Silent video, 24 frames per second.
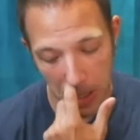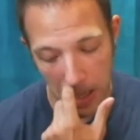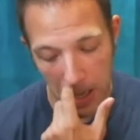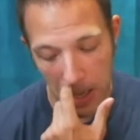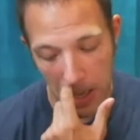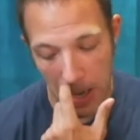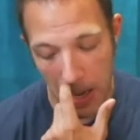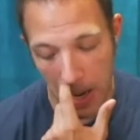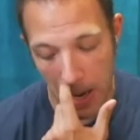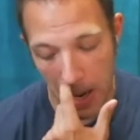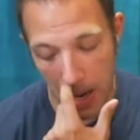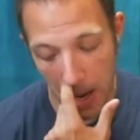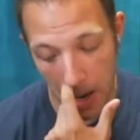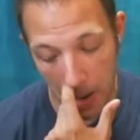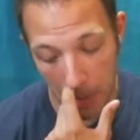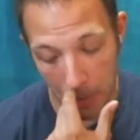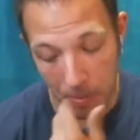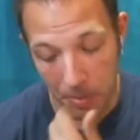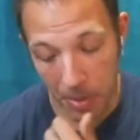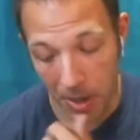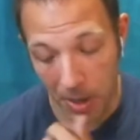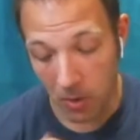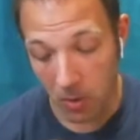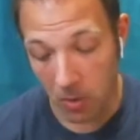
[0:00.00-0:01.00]

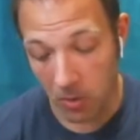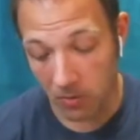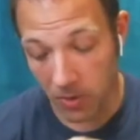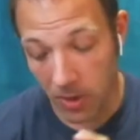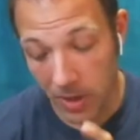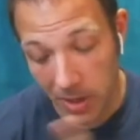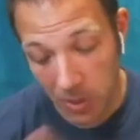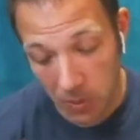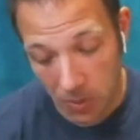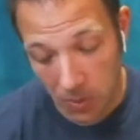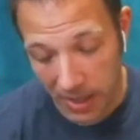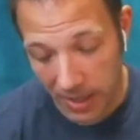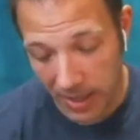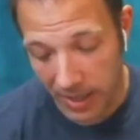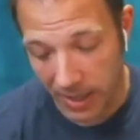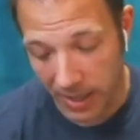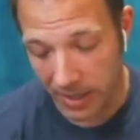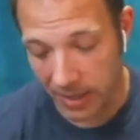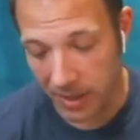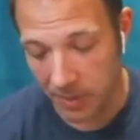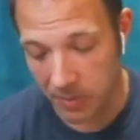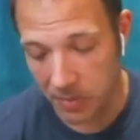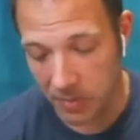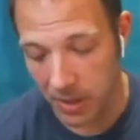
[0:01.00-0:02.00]
But really what it kind of
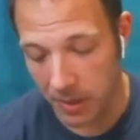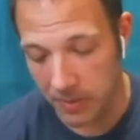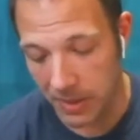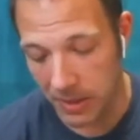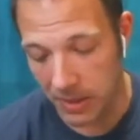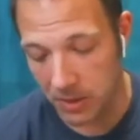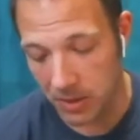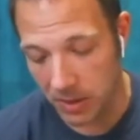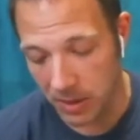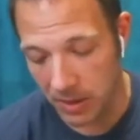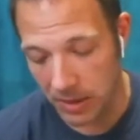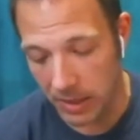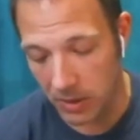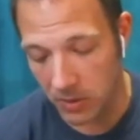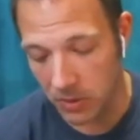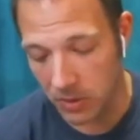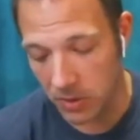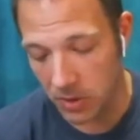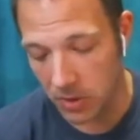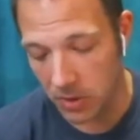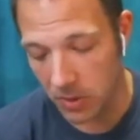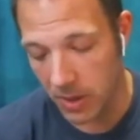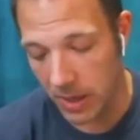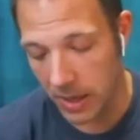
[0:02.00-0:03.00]
comes down
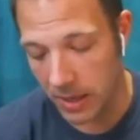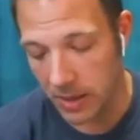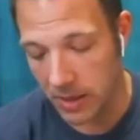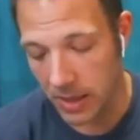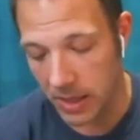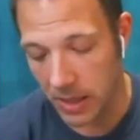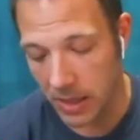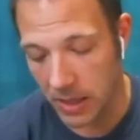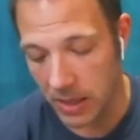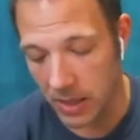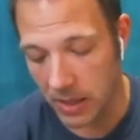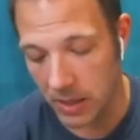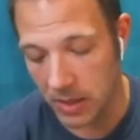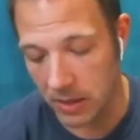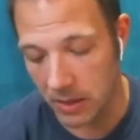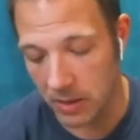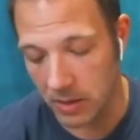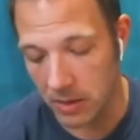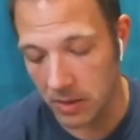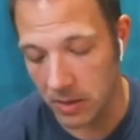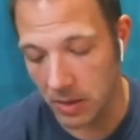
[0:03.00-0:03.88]
to, I think, is,